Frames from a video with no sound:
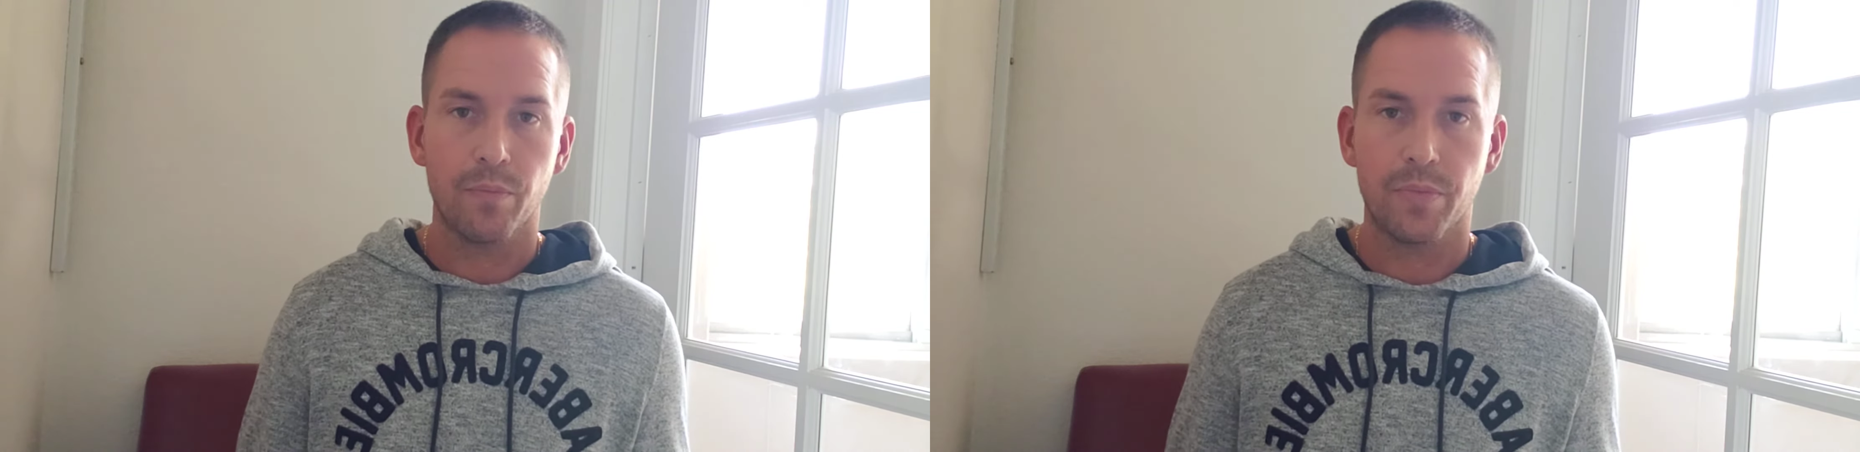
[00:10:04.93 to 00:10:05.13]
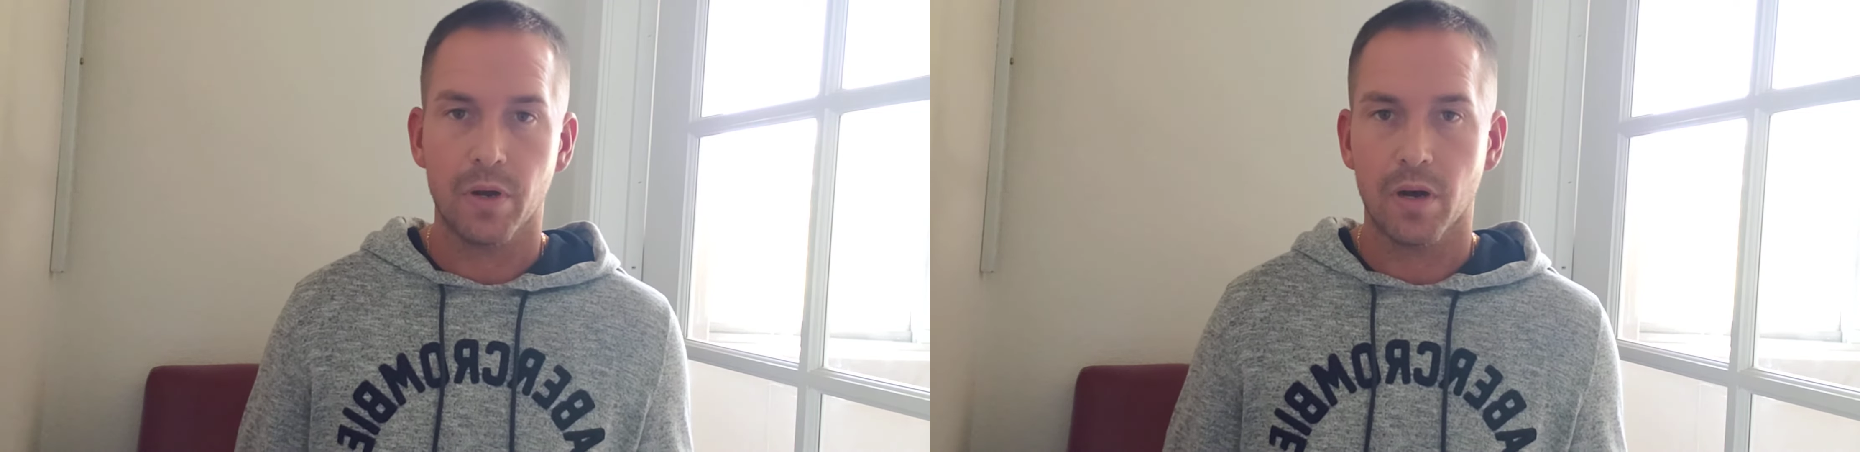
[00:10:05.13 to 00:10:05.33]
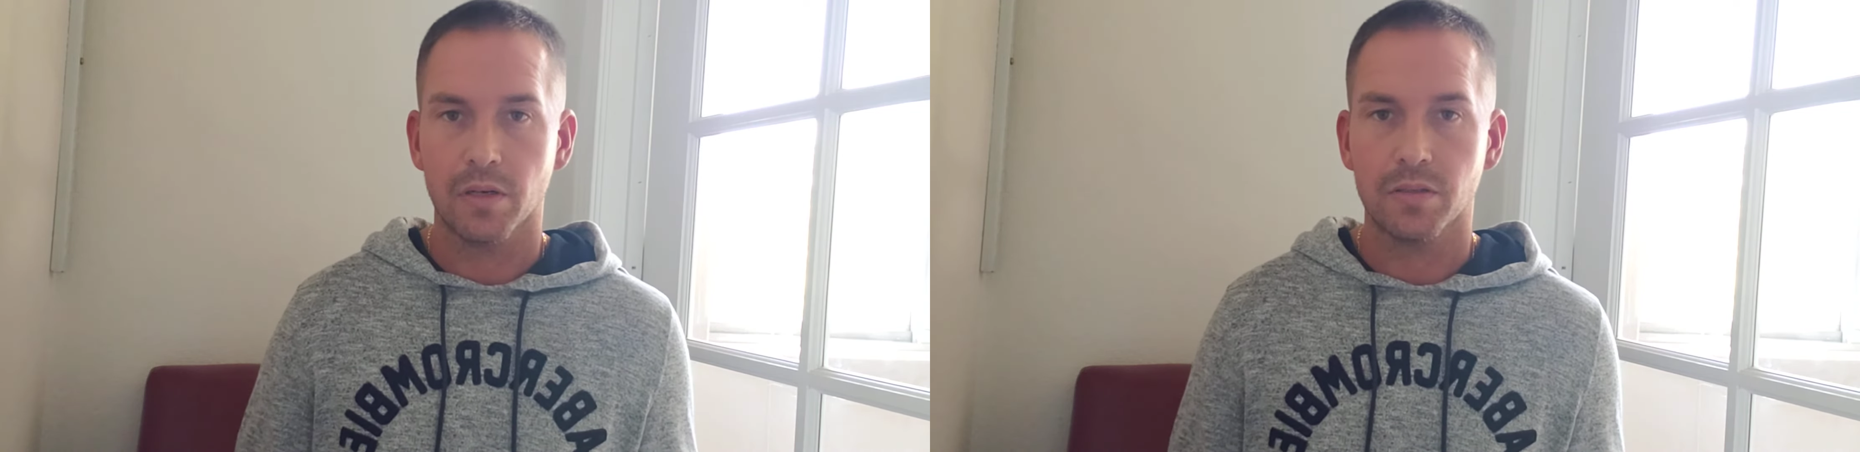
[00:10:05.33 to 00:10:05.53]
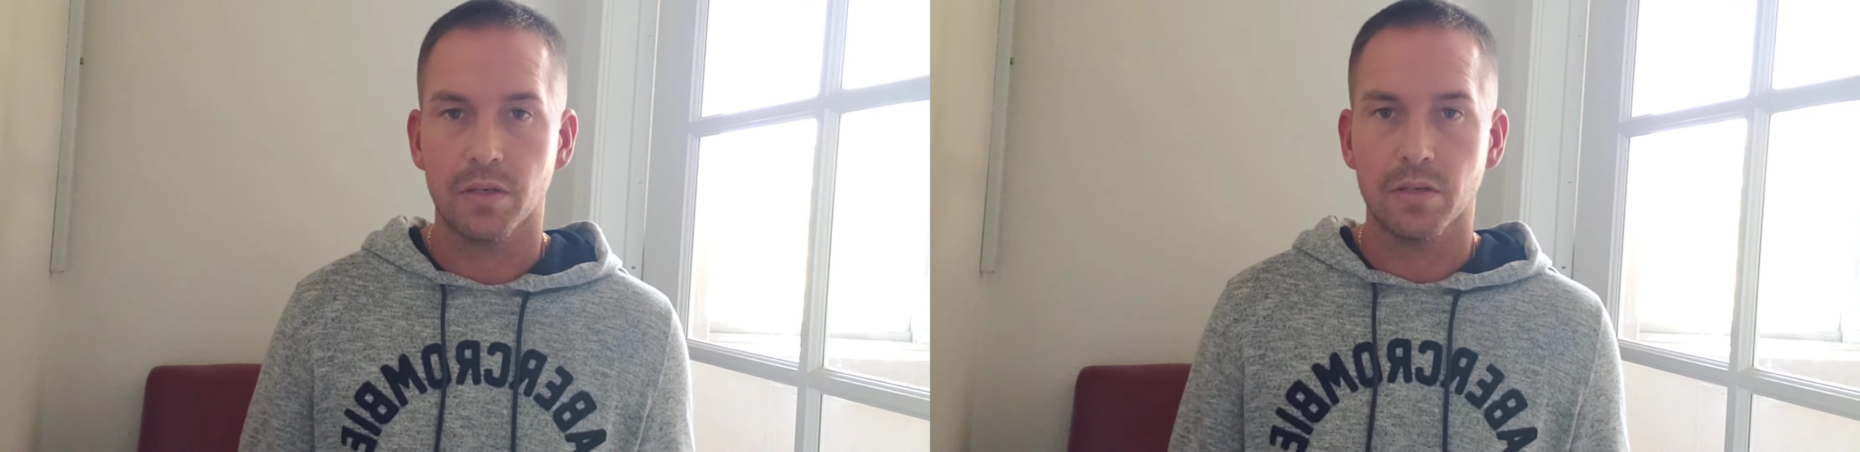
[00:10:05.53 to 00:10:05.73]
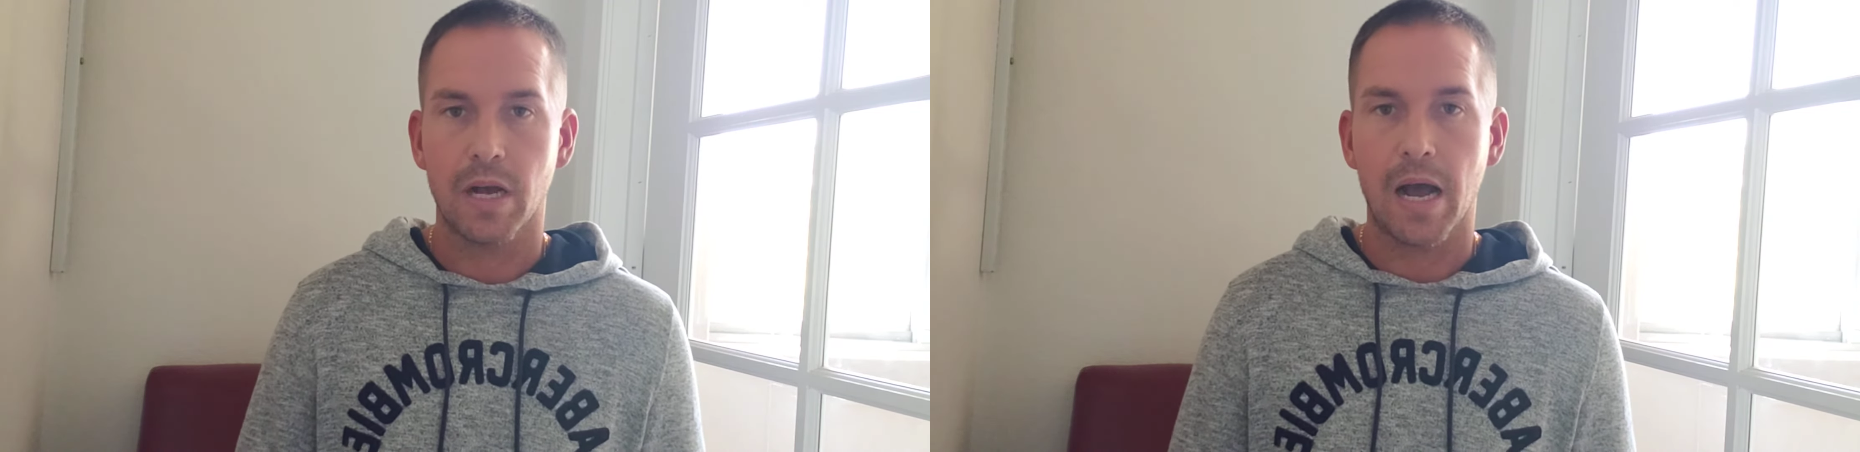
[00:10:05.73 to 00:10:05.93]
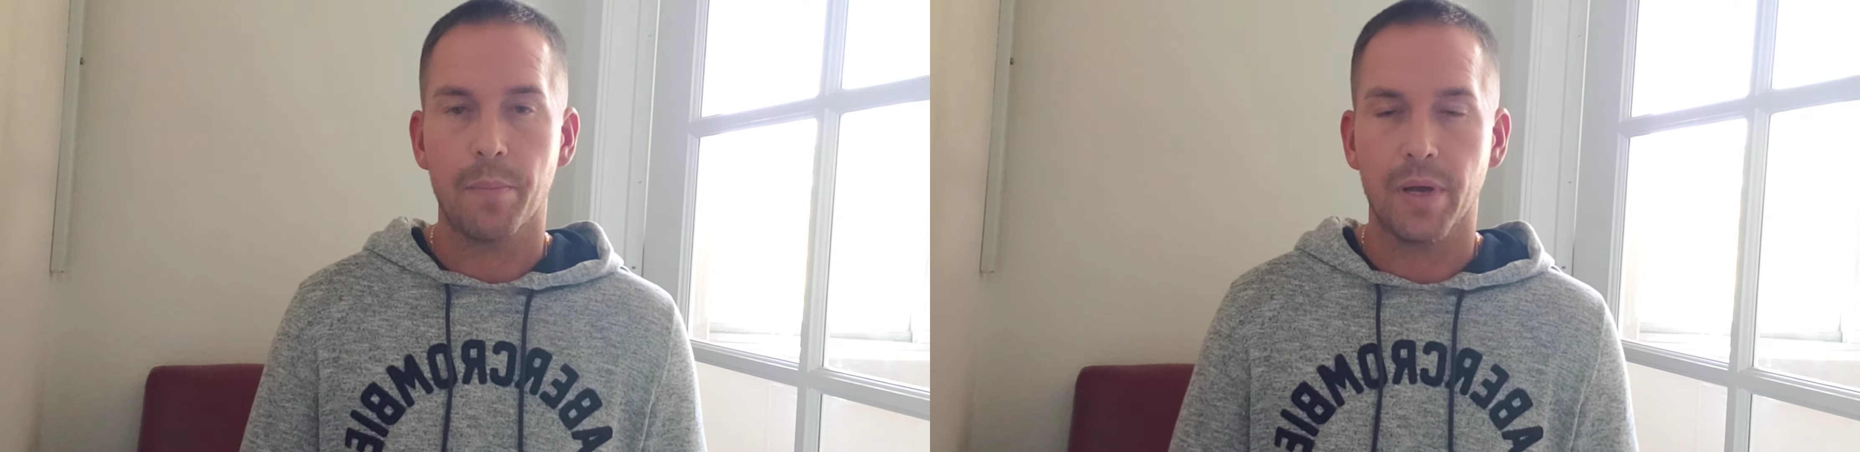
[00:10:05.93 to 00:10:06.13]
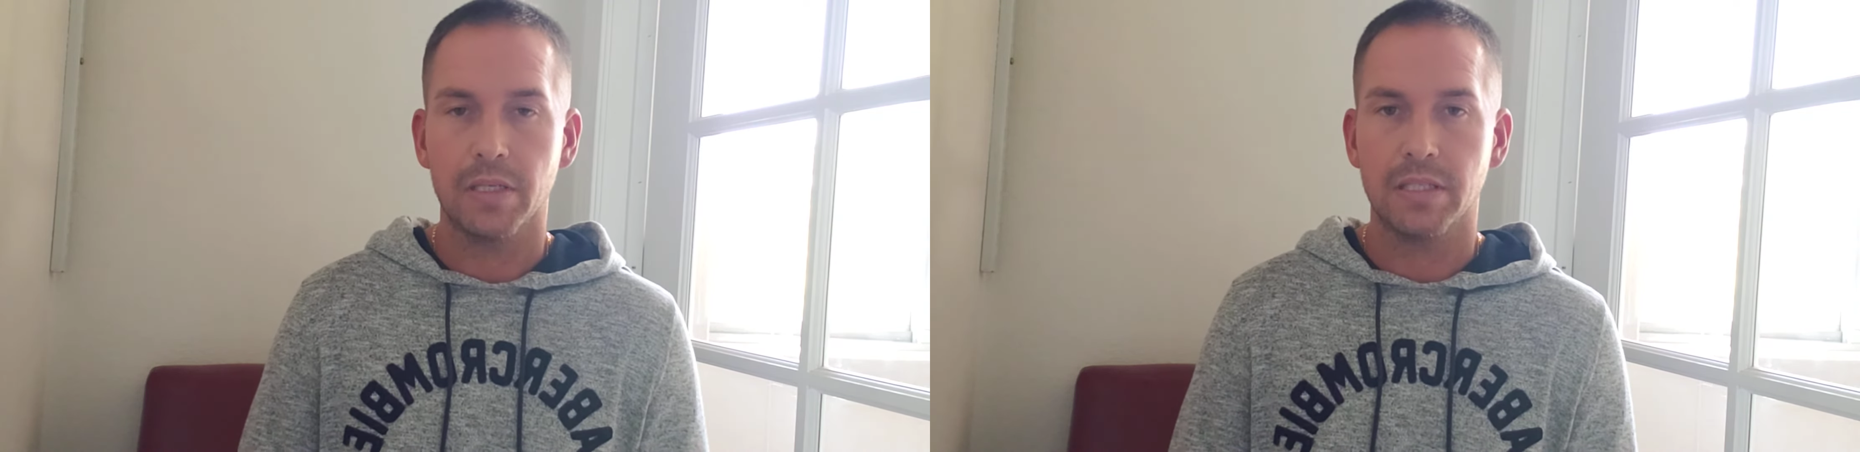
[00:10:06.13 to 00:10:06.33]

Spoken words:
There are certain hot button